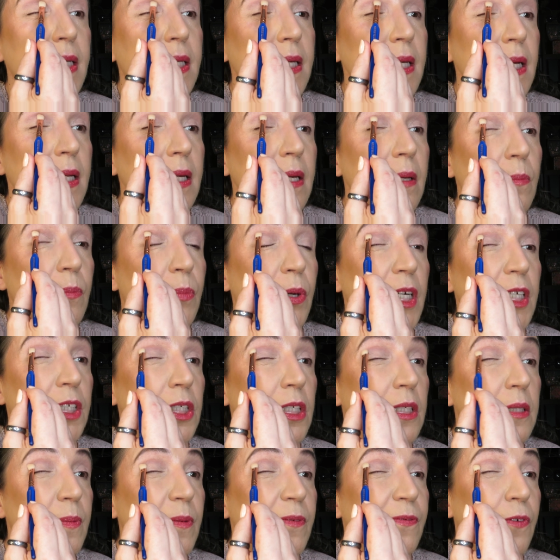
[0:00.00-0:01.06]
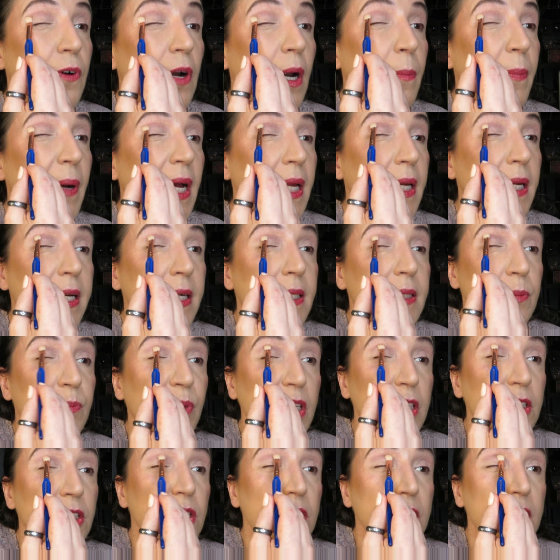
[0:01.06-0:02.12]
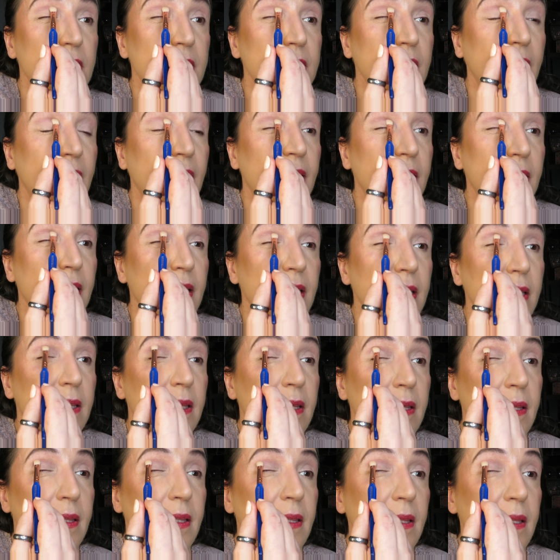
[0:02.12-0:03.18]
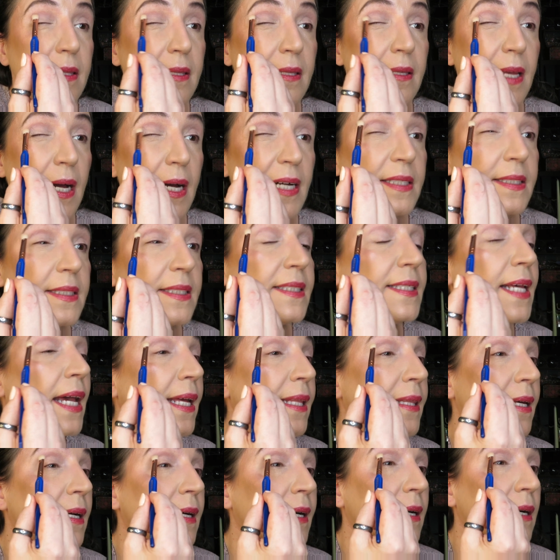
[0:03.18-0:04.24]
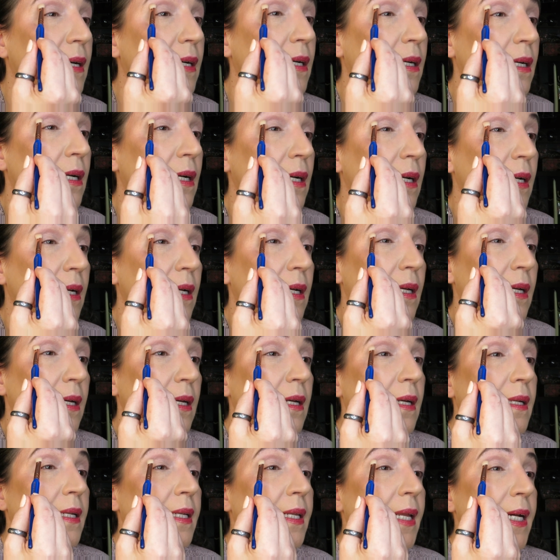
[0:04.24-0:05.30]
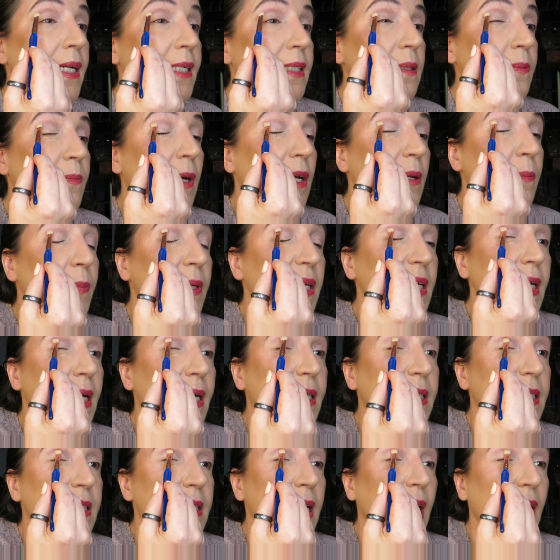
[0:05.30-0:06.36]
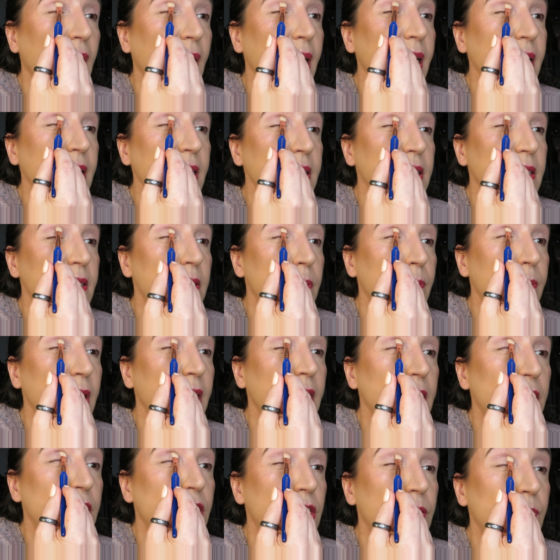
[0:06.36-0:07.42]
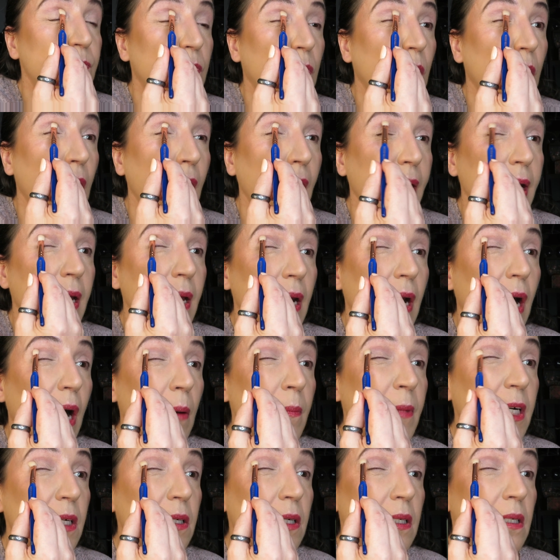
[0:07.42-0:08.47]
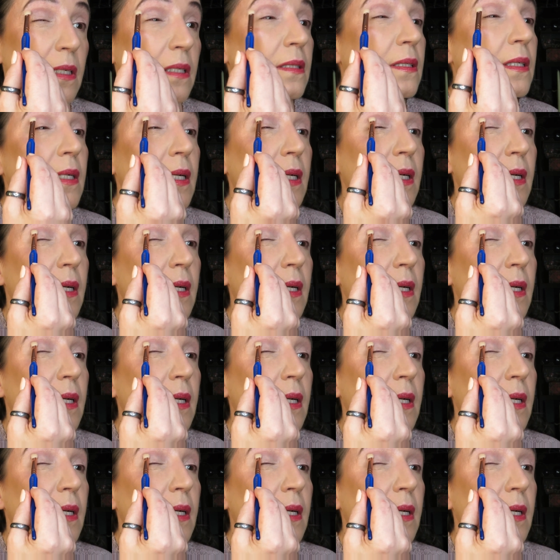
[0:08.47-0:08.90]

Bdelium brushes before I buy NYX brushes, and I'd say NYX might be a tiny smidge more economical,